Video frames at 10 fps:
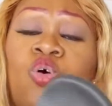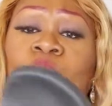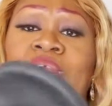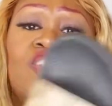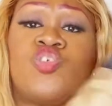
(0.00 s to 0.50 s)
or
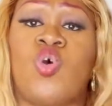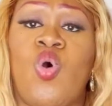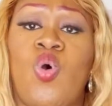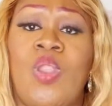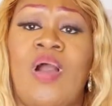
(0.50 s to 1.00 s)
when it's
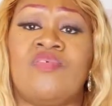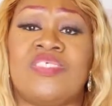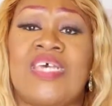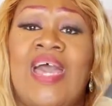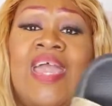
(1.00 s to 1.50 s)
cold
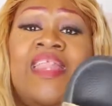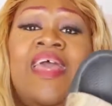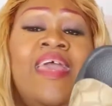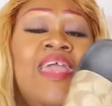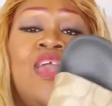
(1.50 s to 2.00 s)
outside,
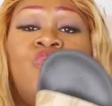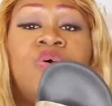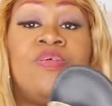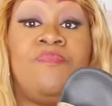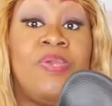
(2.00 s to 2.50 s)
it
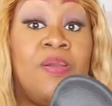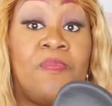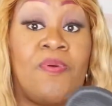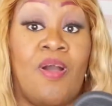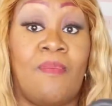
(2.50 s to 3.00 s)
wouldn't be a
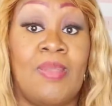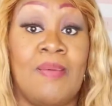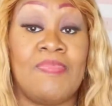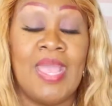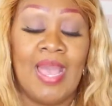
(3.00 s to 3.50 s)
problem.